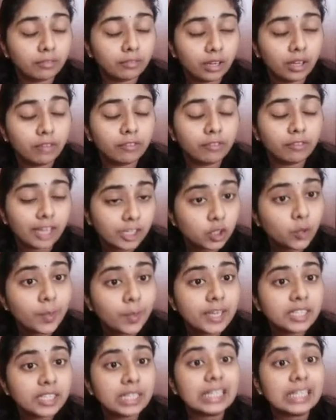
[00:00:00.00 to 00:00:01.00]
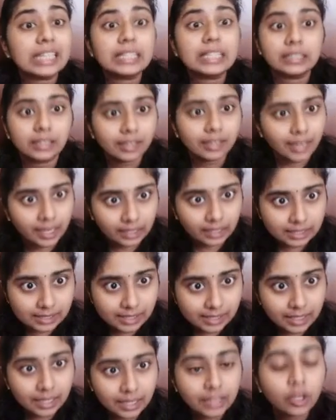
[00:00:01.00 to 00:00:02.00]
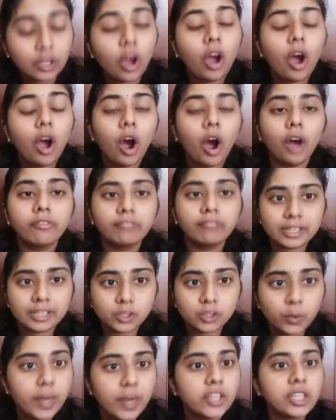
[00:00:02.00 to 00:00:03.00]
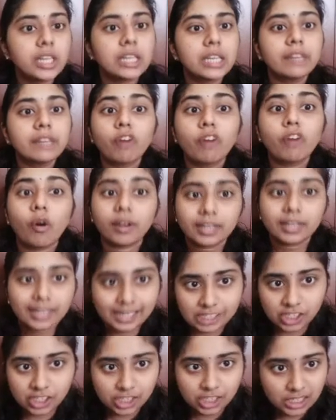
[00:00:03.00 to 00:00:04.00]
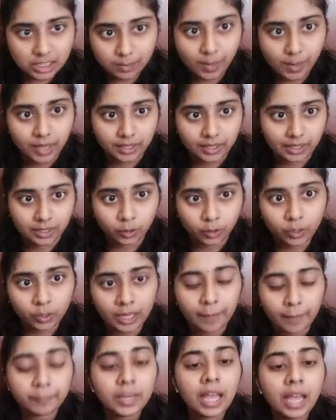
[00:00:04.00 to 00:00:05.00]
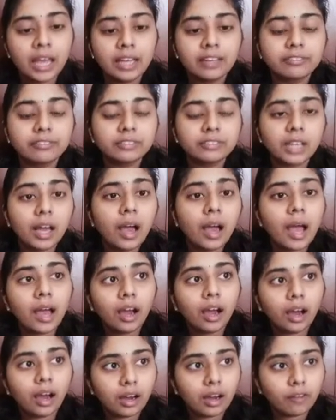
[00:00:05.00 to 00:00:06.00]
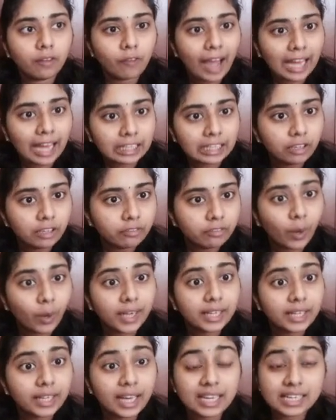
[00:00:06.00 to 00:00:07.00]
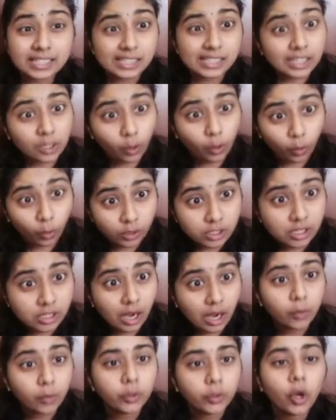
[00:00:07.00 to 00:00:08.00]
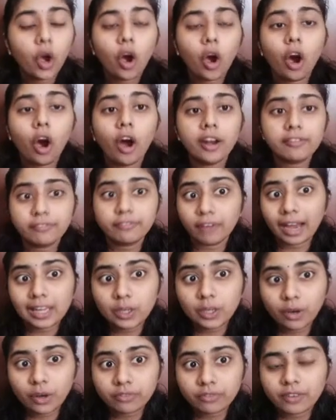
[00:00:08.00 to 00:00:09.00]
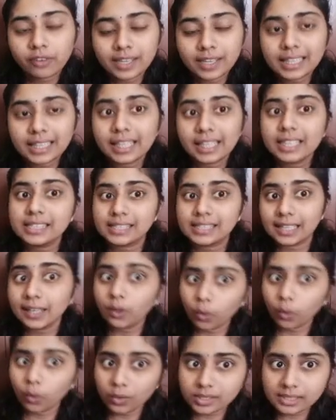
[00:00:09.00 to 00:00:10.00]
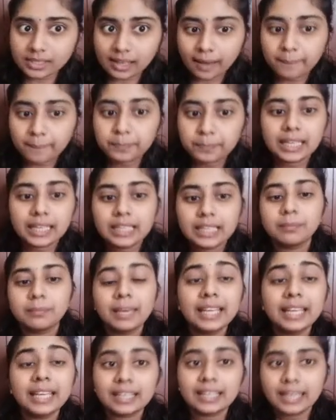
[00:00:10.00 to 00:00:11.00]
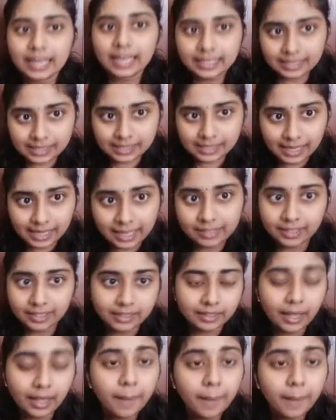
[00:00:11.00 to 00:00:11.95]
fluctuation in the currency rate or fluctuation in foreign exchange market. Okay, if the value of one currency goes down or if value of one currency goes up, it may create a change in the